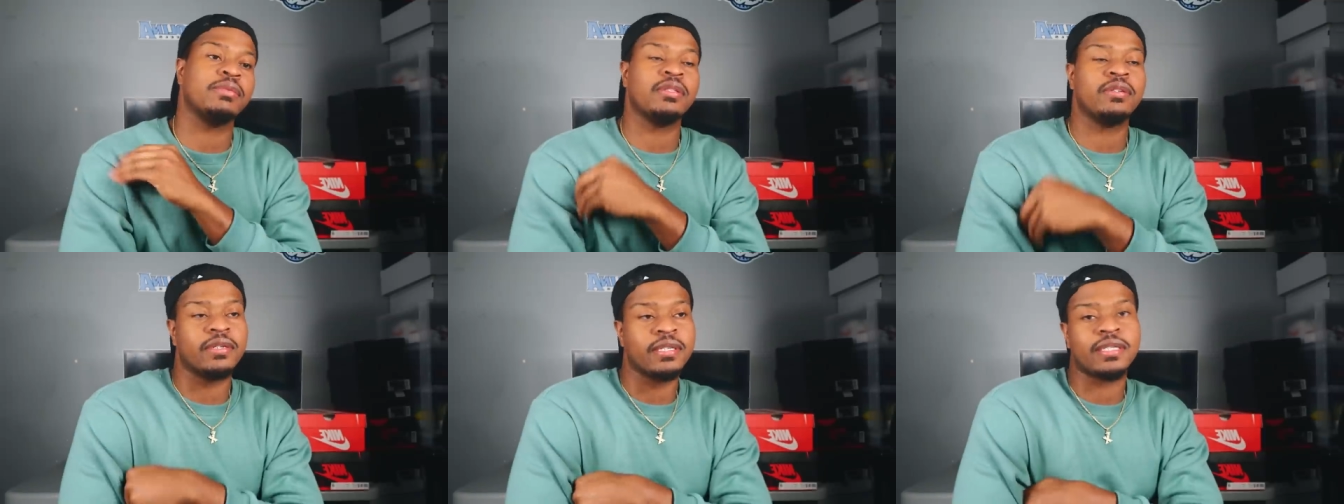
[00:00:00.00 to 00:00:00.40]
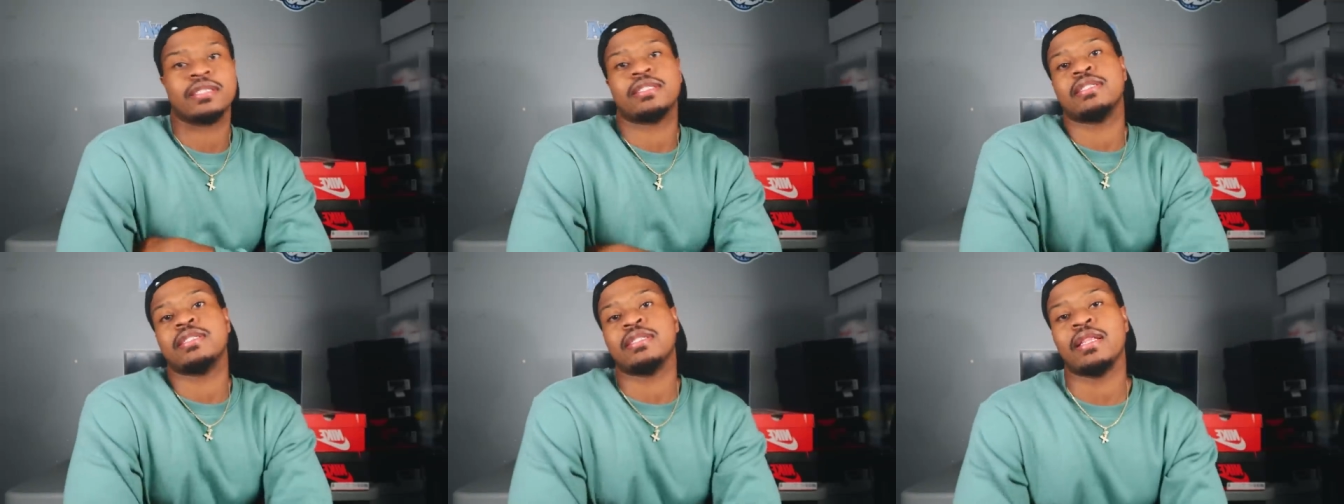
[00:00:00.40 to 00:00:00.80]
been a little
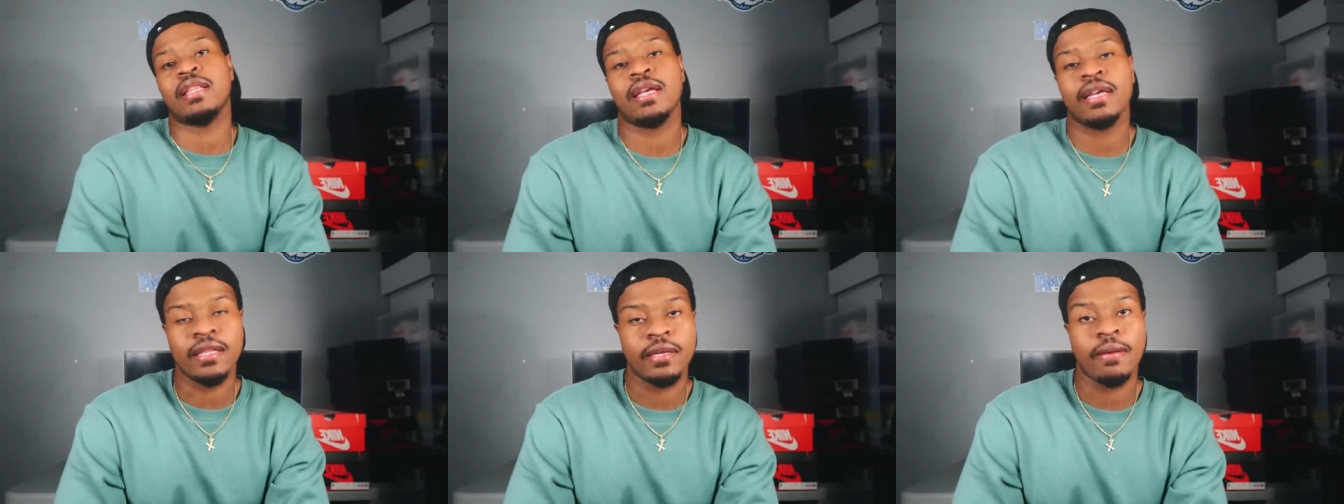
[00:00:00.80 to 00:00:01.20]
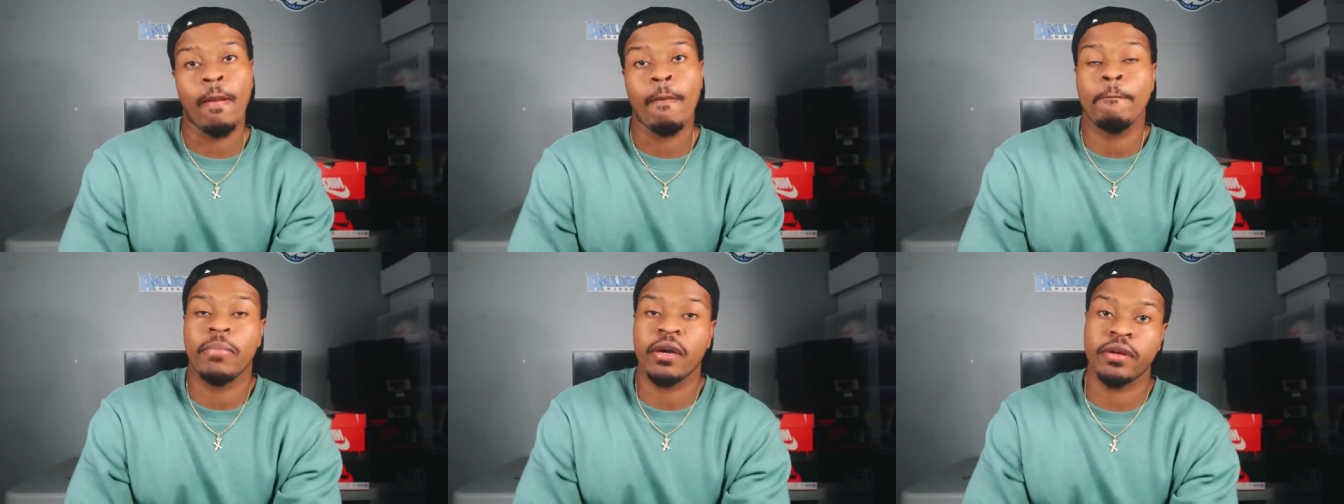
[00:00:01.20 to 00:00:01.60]
inconsistent lately,
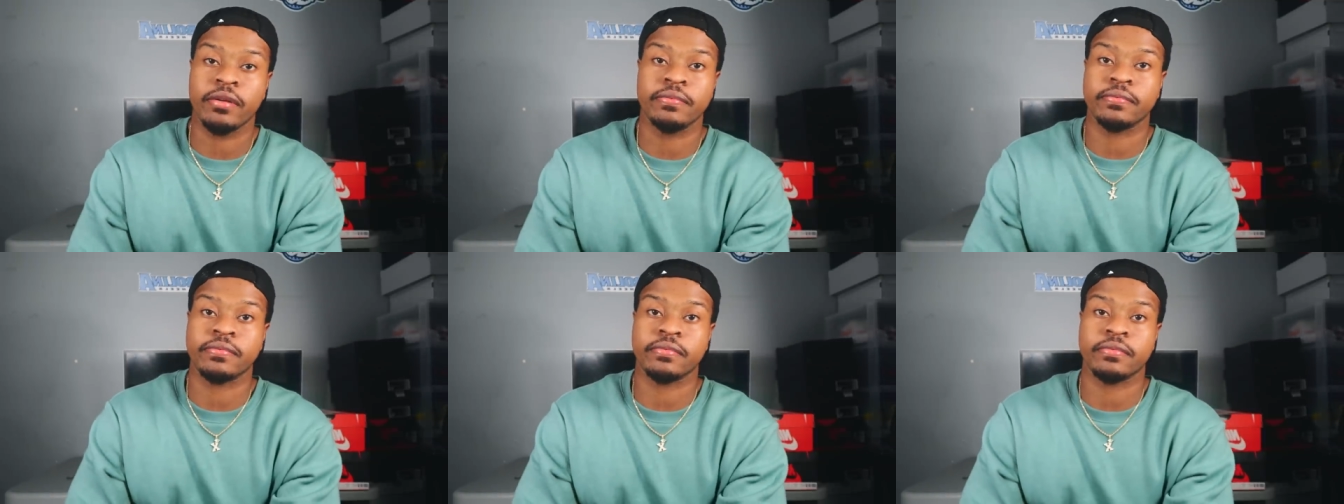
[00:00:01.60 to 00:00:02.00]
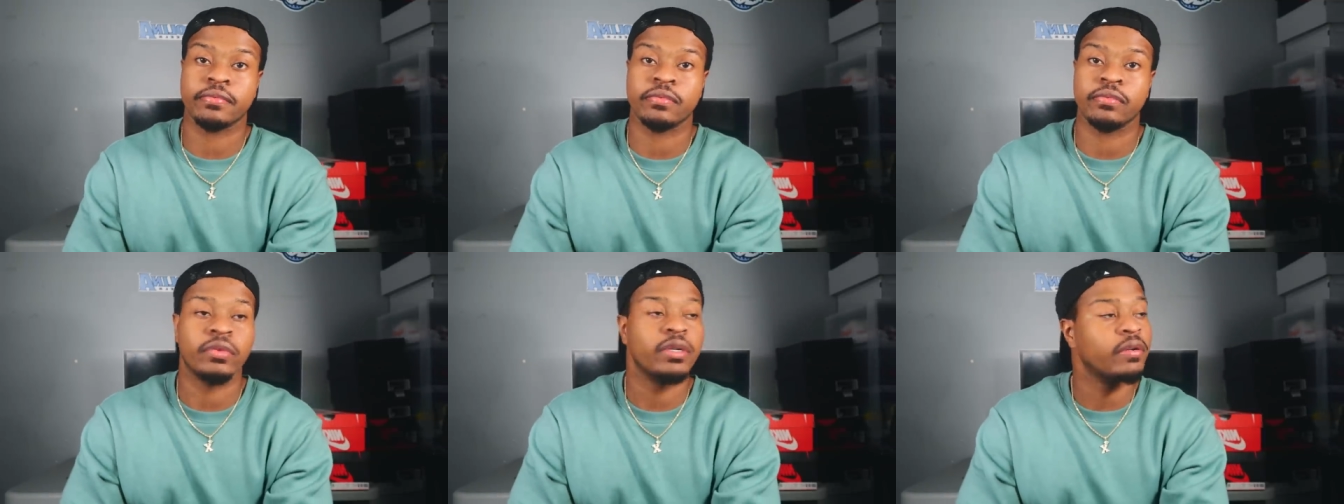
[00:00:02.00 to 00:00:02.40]
but
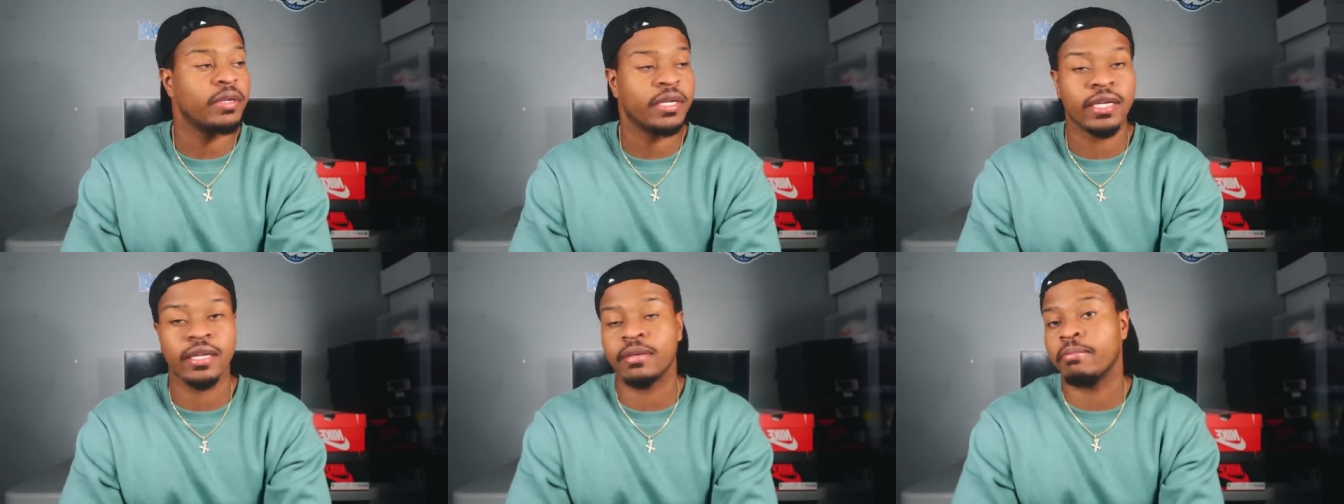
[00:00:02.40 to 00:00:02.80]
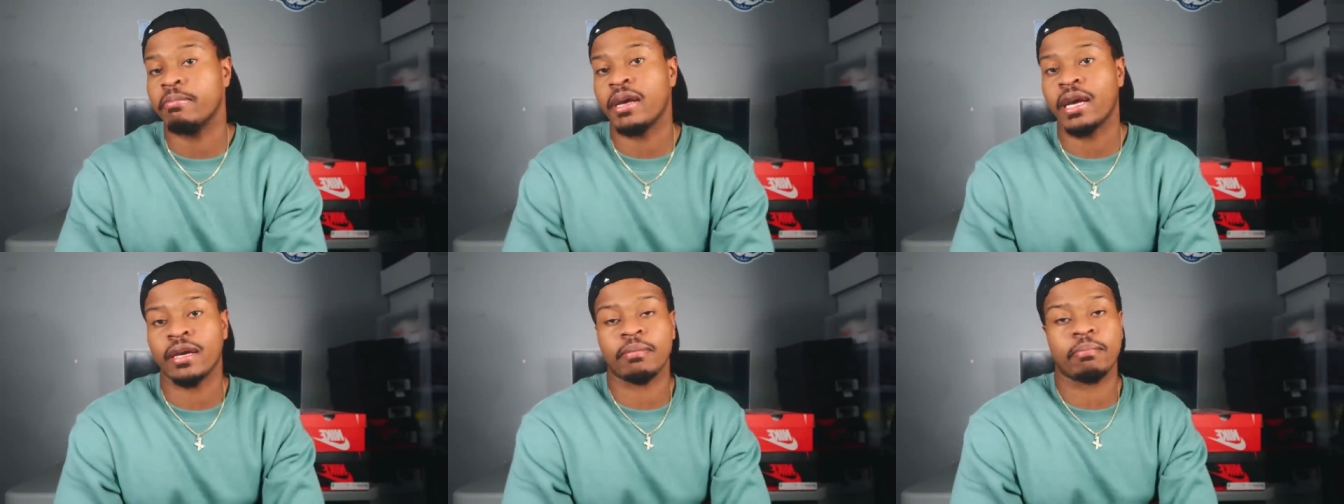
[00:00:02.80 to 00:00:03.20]
we're going to get it
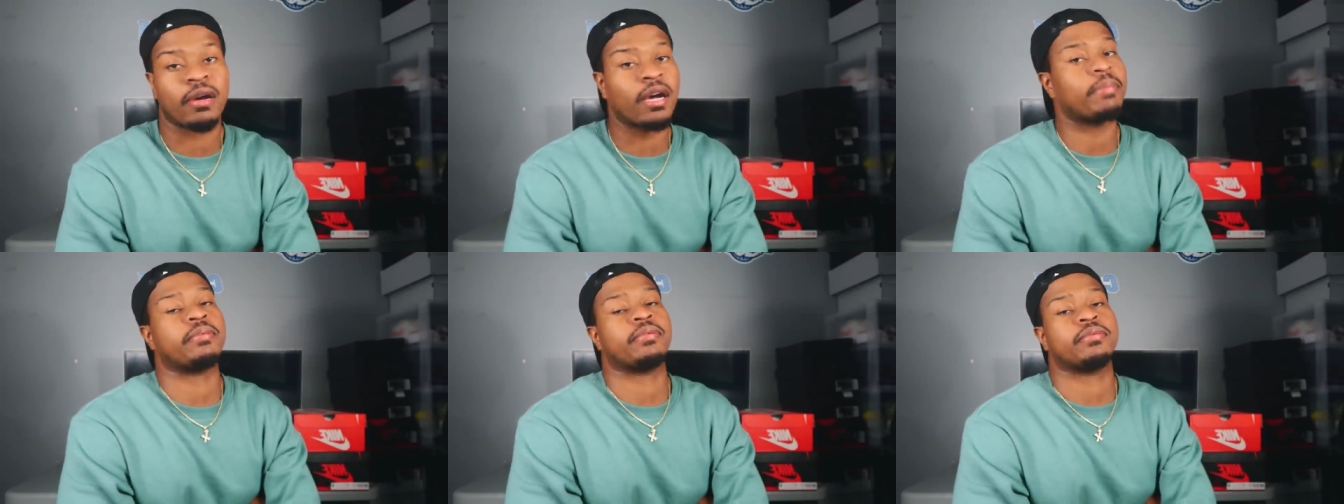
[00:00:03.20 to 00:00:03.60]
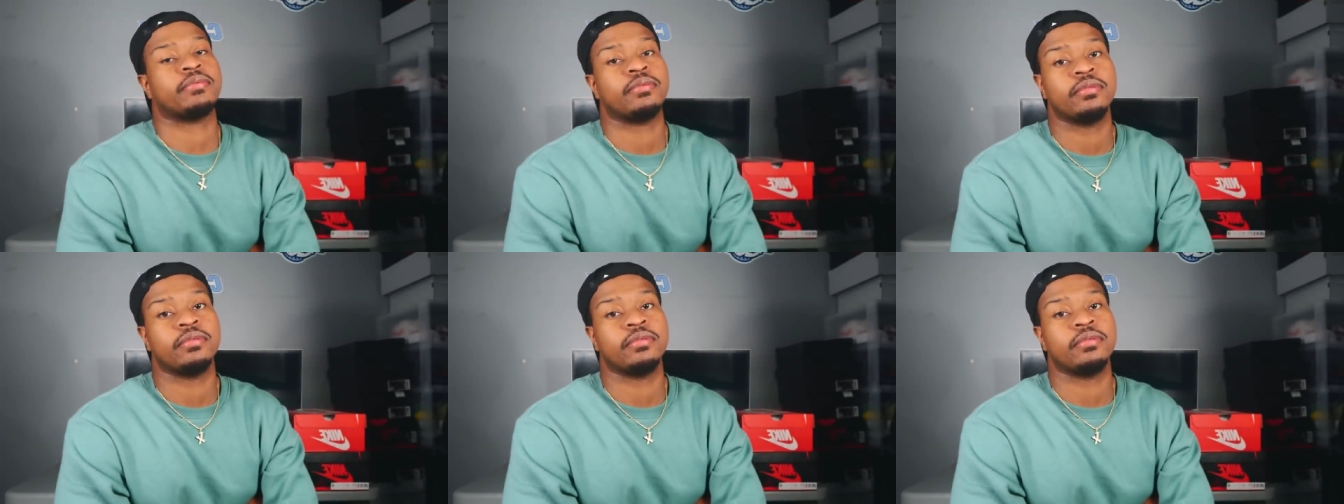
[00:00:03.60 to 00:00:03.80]
back popping.